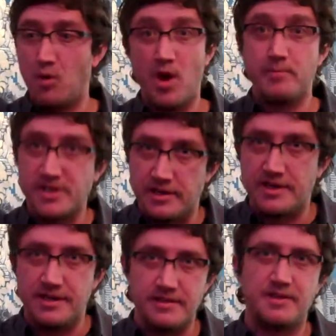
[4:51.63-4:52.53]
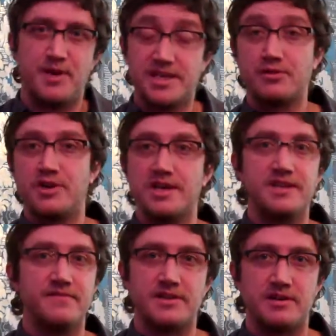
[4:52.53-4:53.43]
a website. The best
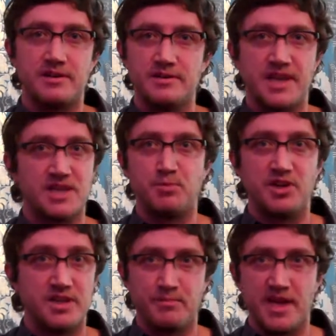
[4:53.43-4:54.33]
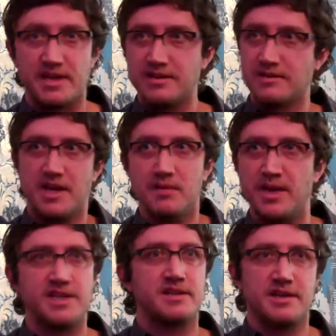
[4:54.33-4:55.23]
creatives are desperate to make an
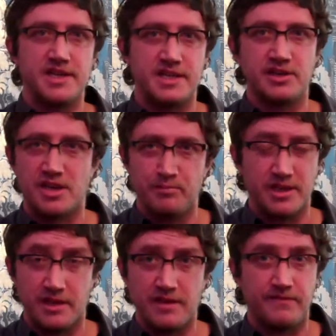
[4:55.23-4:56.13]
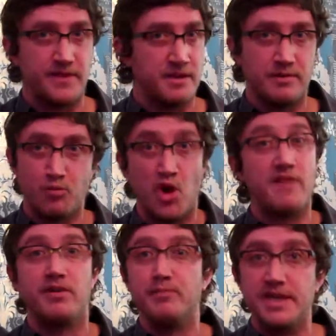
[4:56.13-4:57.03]
amazing idea come to life in
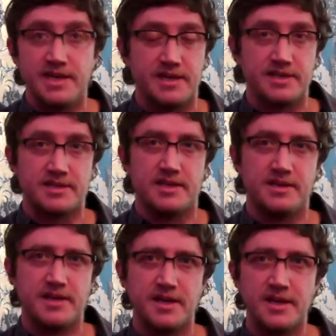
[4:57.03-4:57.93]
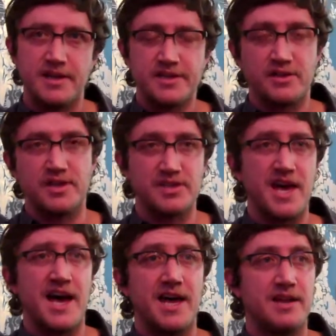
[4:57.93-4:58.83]
whatever media it's in. So there's
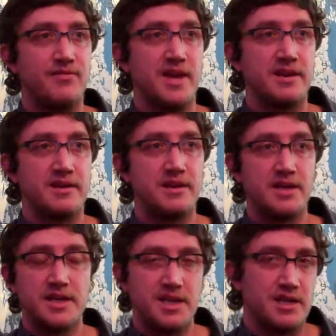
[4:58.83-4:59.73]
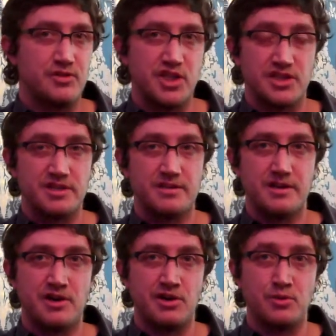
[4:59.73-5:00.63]
that, and then you know,
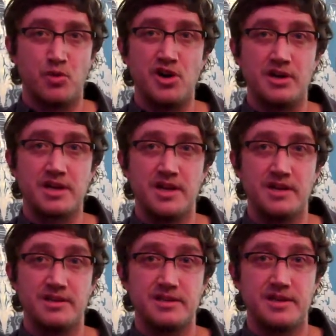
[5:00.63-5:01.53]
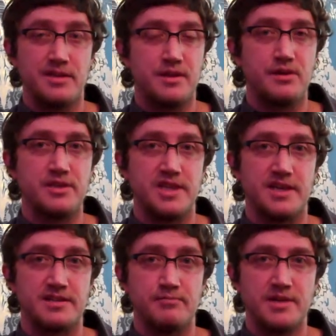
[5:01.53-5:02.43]
just hard work and
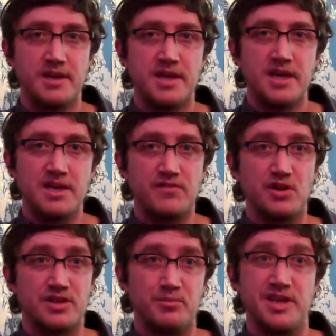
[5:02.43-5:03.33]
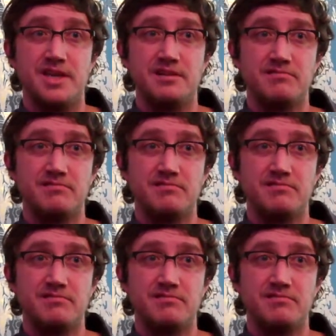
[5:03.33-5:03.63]
enthusiasm. You've got to be,